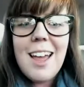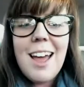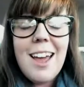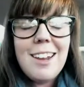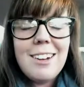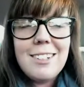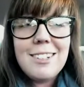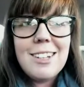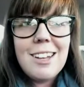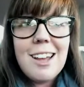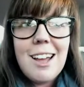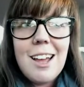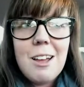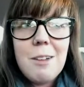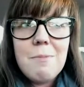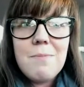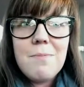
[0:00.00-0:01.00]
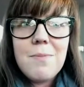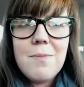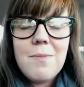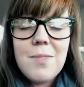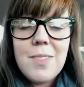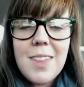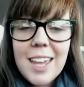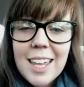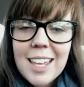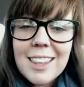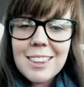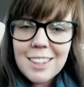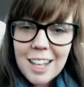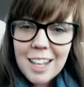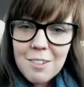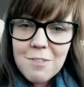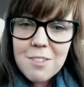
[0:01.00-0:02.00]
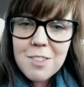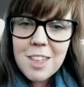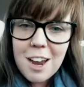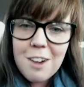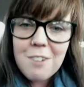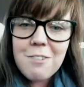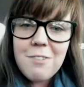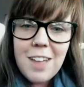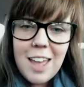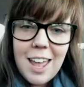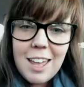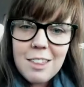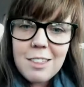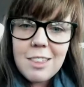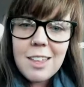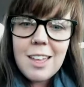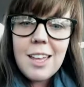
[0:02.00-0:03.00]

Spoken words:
and they can live their faith